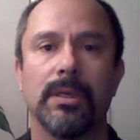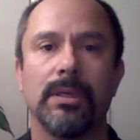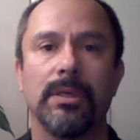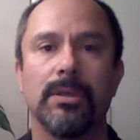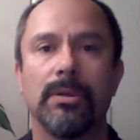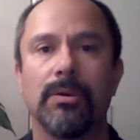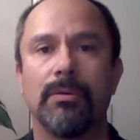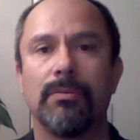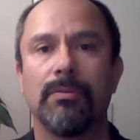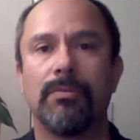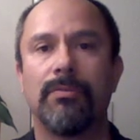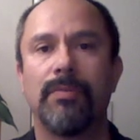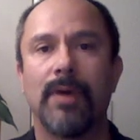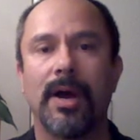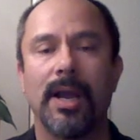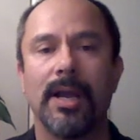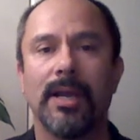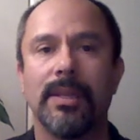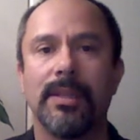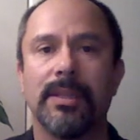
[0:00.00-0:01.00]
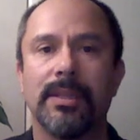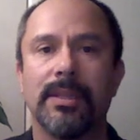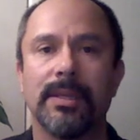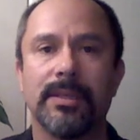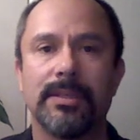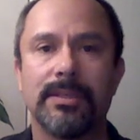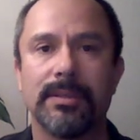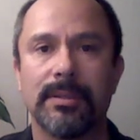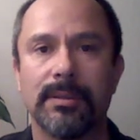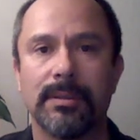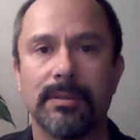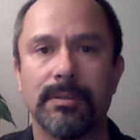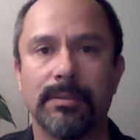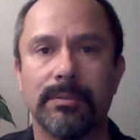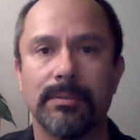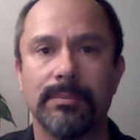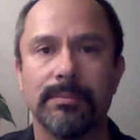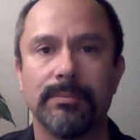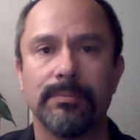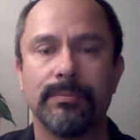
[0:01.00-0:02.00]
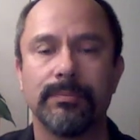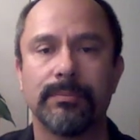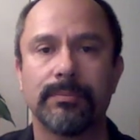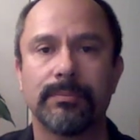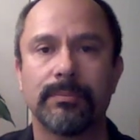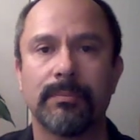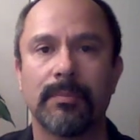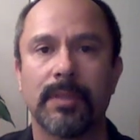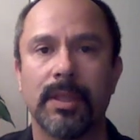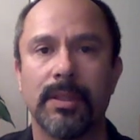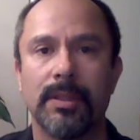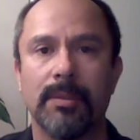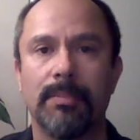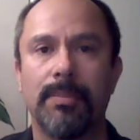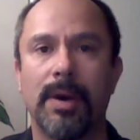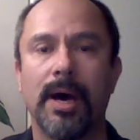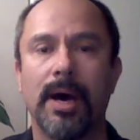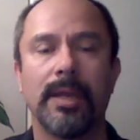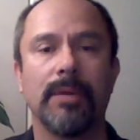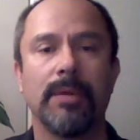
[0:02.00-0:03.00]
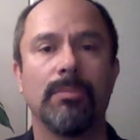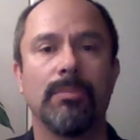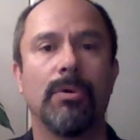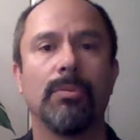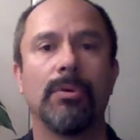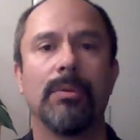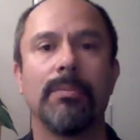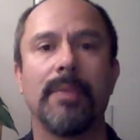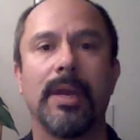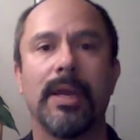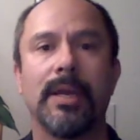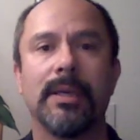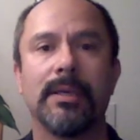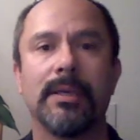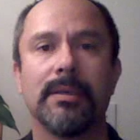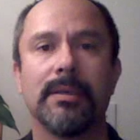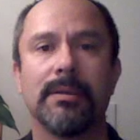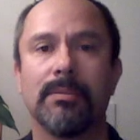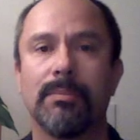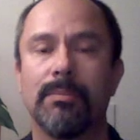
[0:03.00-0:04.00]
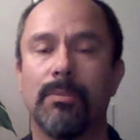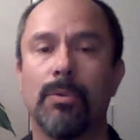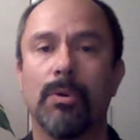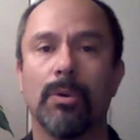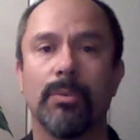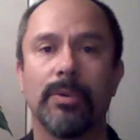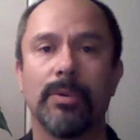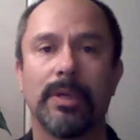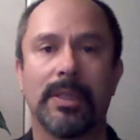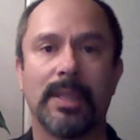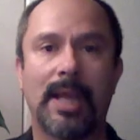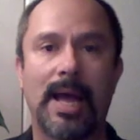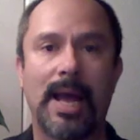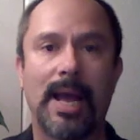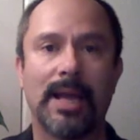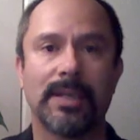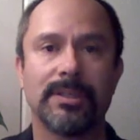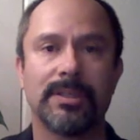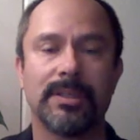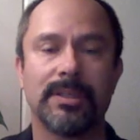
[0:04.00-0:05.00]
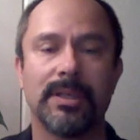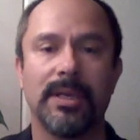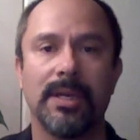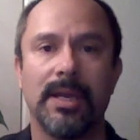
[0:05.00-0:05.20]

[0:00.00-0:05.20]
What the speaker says: you'll find that the body will remain more relaxed,